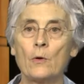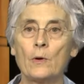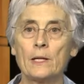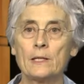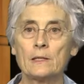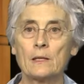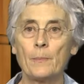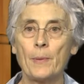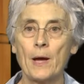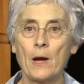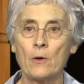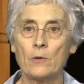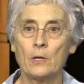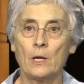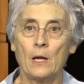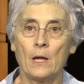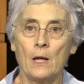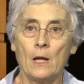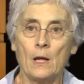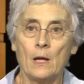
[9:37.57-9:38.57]
It's about
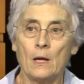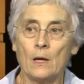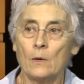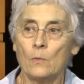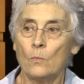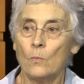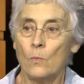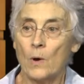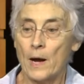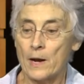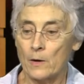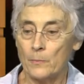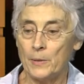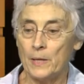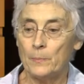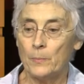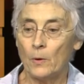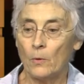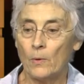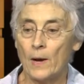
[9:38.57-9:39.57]
why are
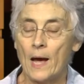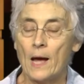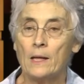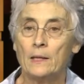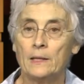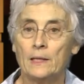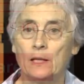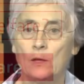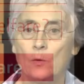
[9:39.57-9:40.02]
people rallying?